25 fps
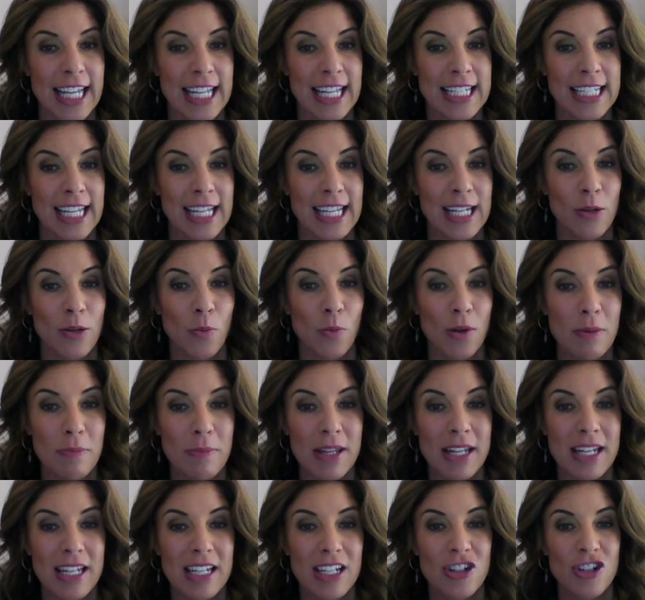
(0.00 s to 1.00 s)
Santana
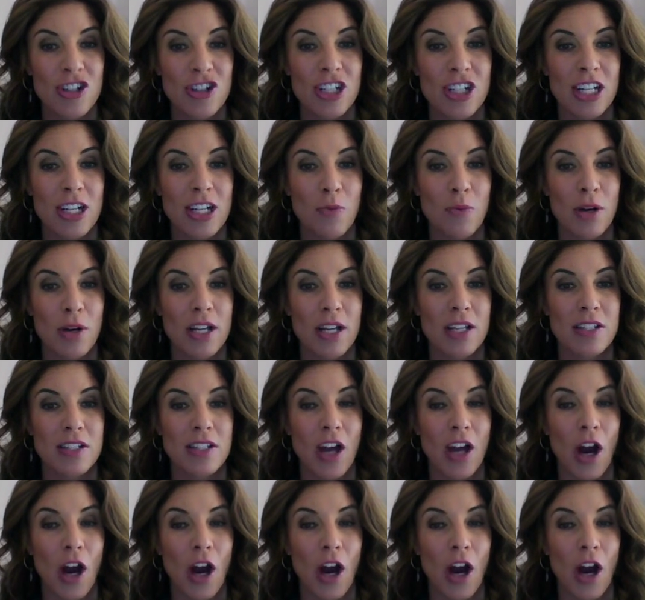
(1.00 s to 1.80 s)
Whitman. She was